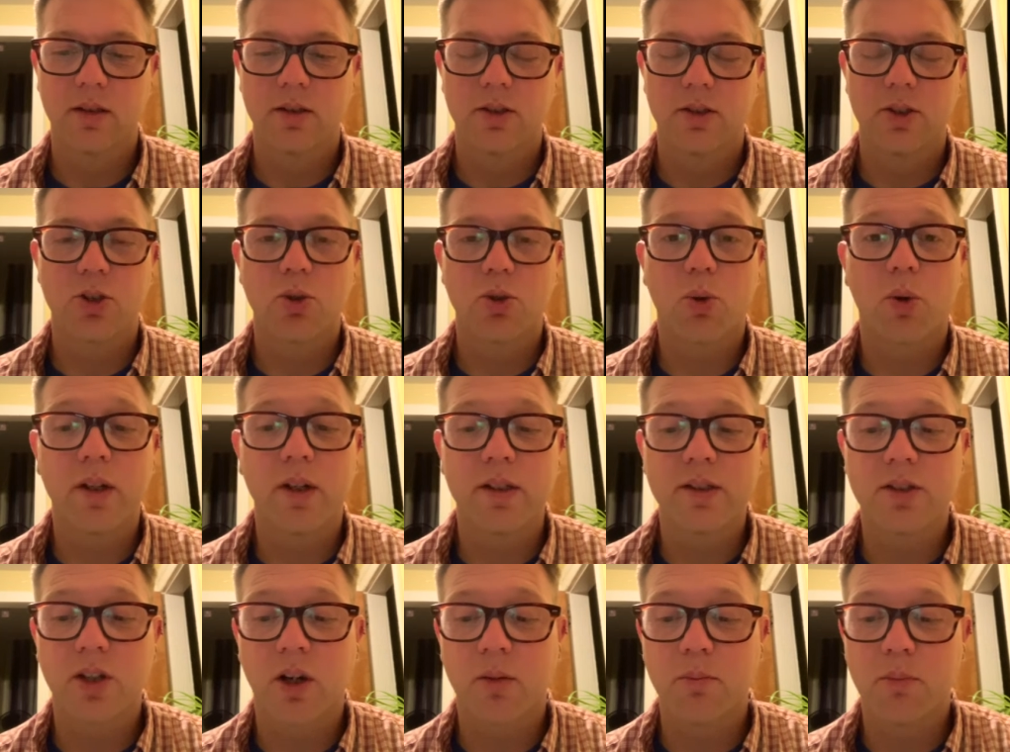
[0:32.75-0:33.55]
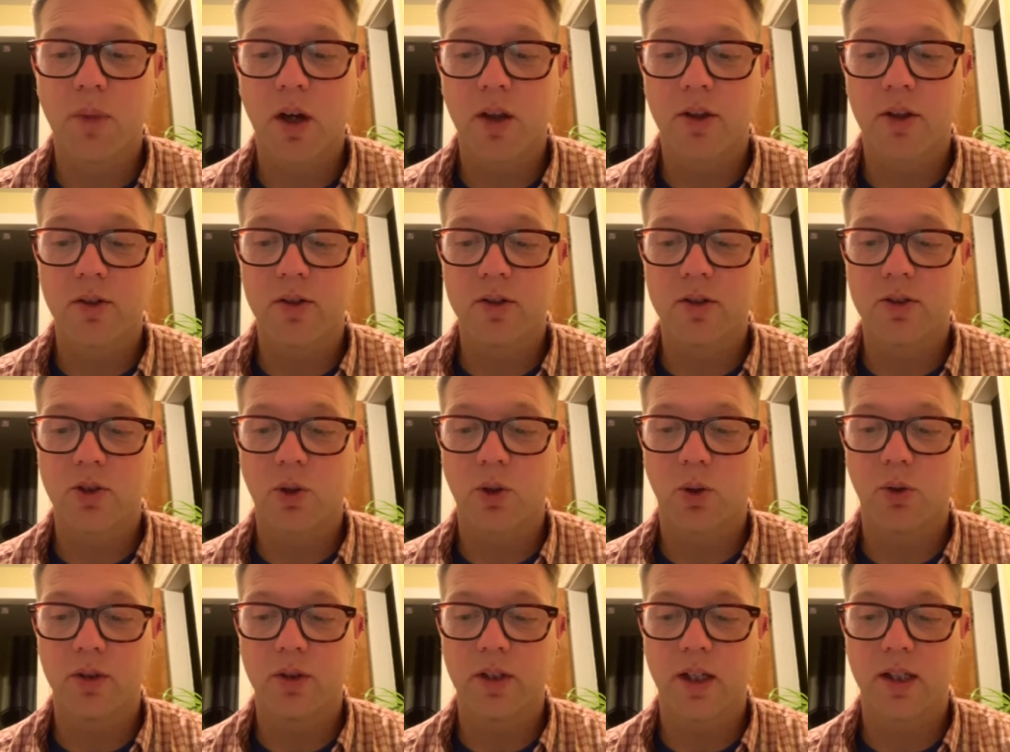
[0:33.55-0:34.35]
Stories our mothers
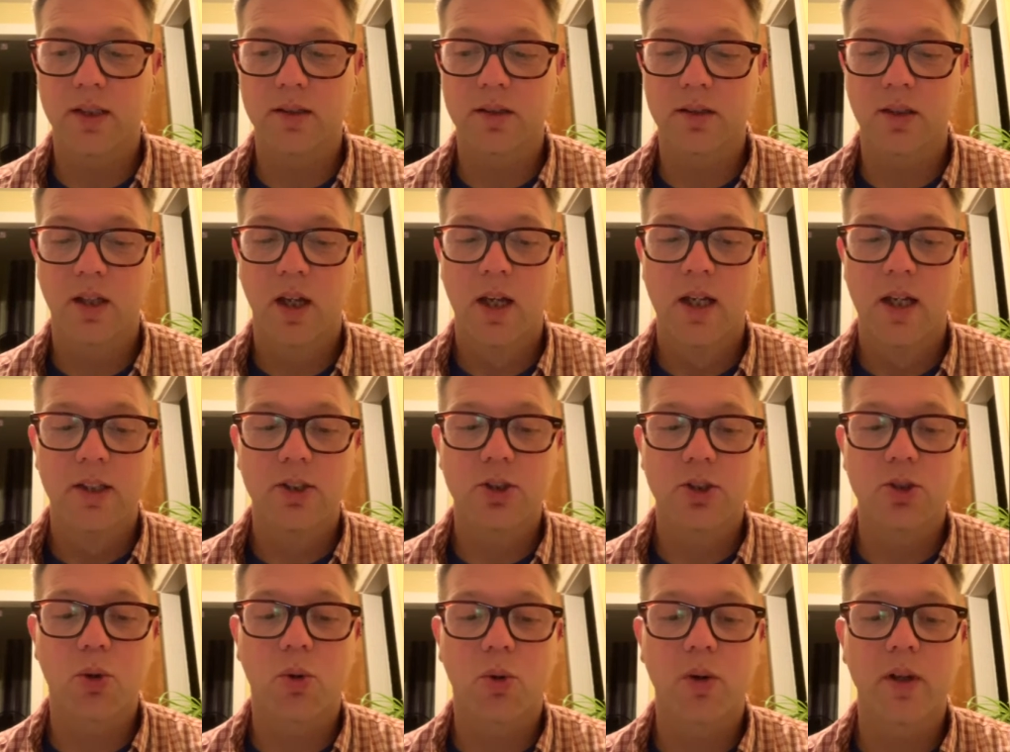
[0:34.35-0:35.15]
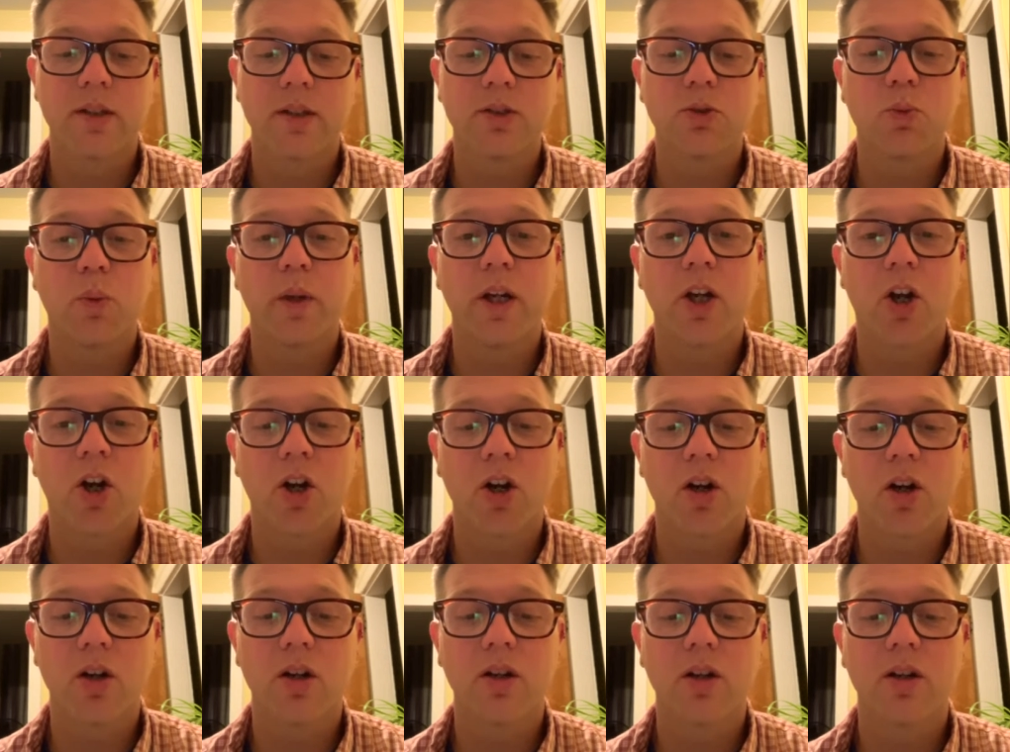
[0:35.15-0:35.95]
told us, stories we
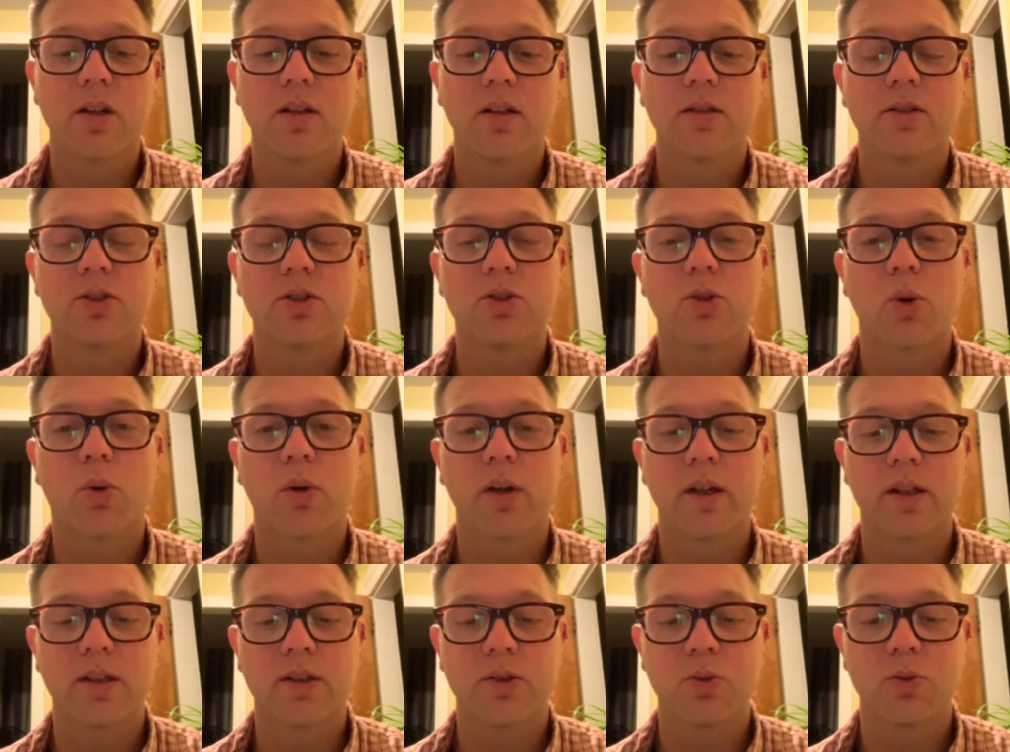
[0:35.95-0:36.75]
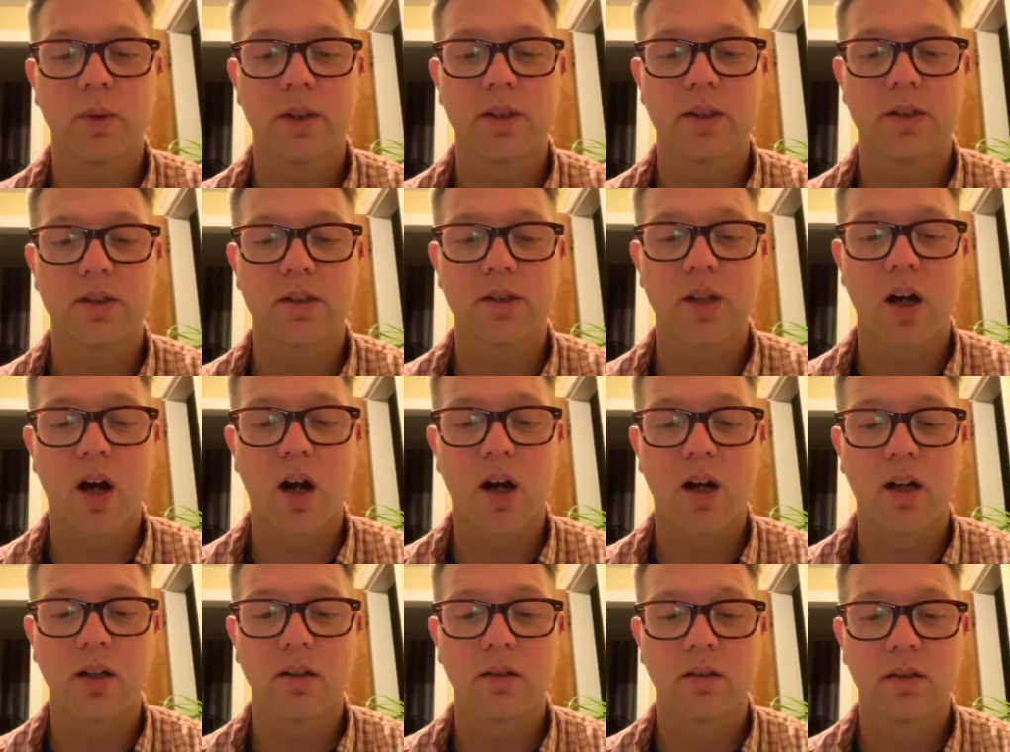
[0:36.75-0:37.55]
heard, stories we
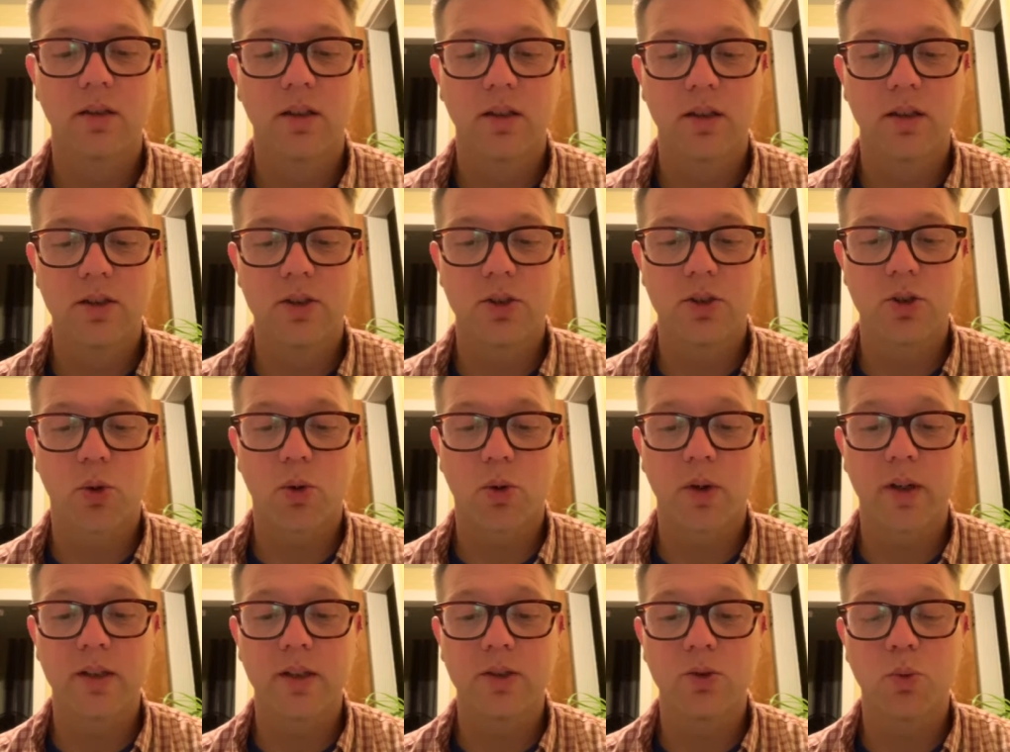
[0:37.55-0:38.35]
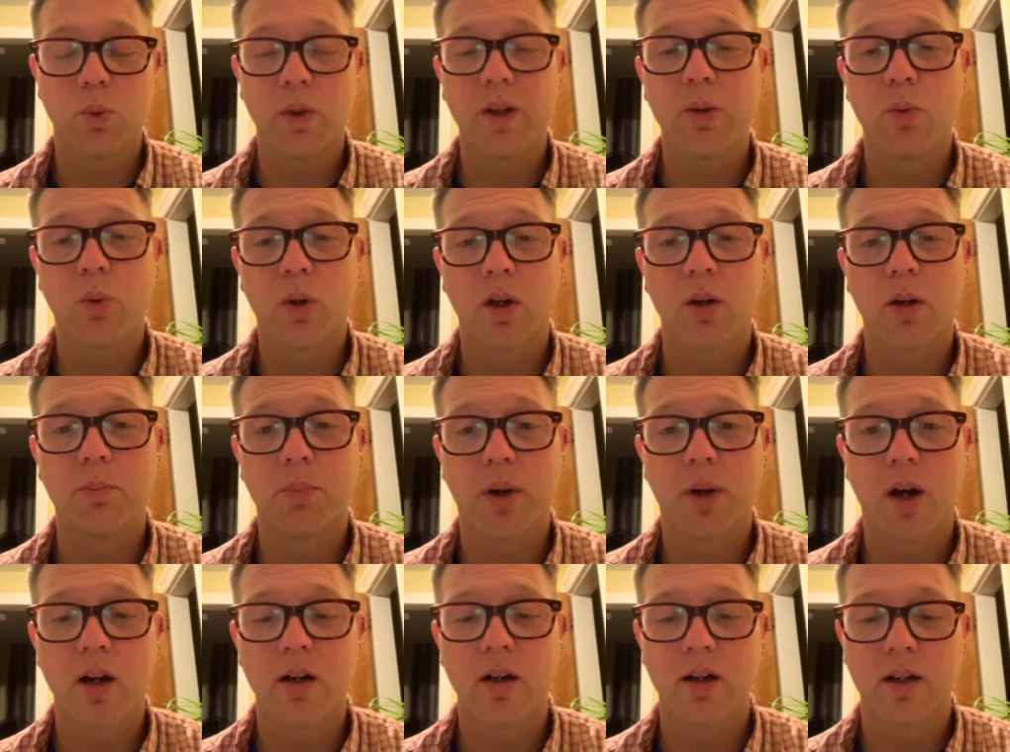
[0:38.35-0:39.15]
saw, stories we were a
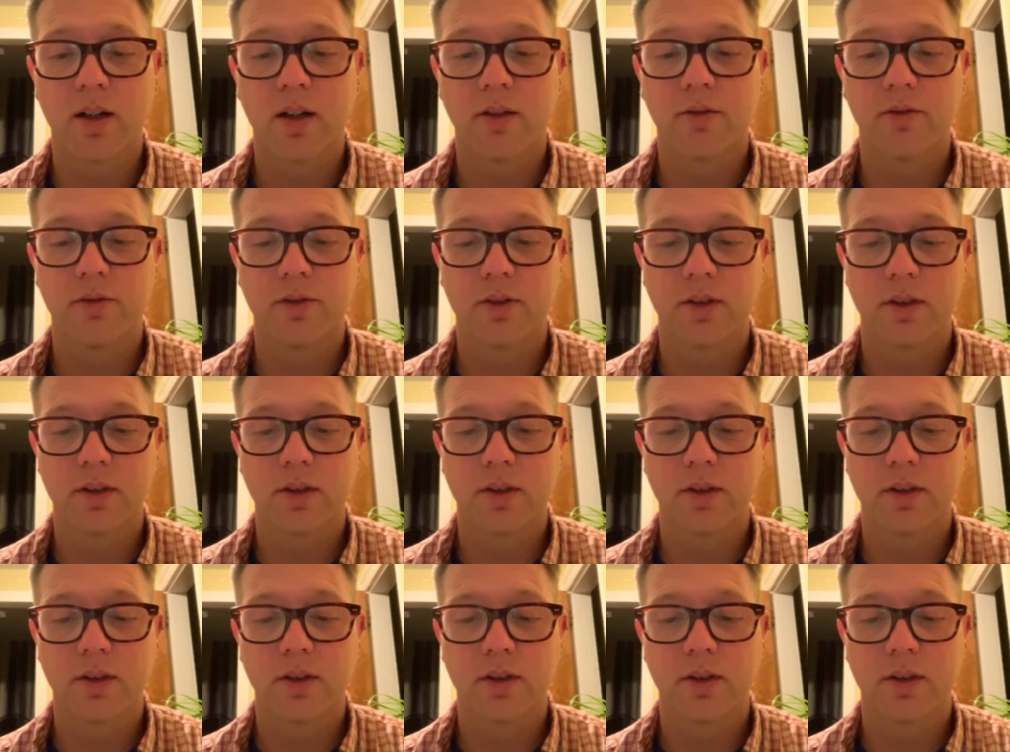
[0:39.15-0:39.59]
part of.